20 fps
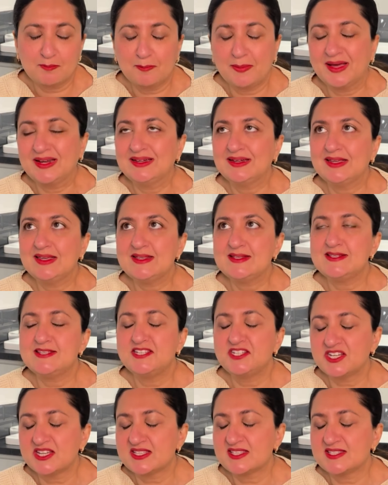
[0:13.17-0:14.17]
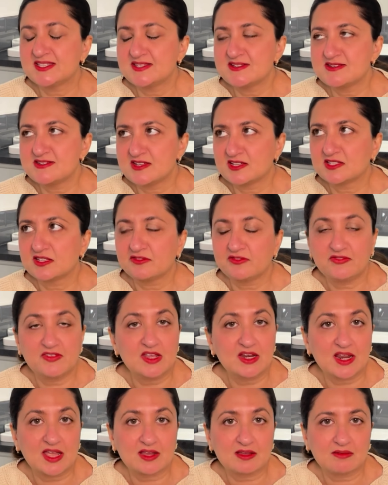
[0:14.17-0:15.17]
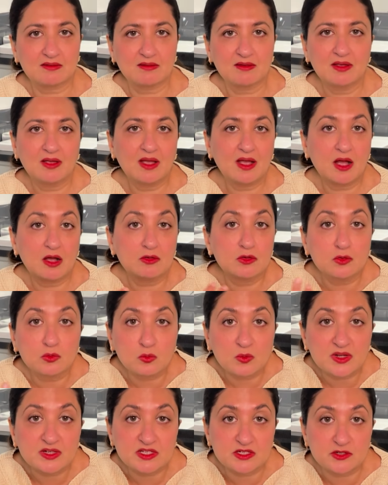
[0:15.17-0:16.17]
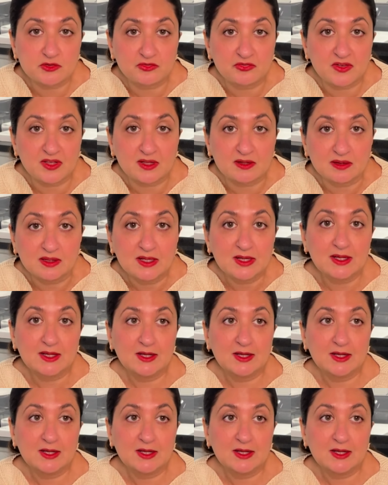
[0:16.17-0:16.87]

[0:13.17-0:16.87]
but it just doesn't feel like how you'd want it to feel.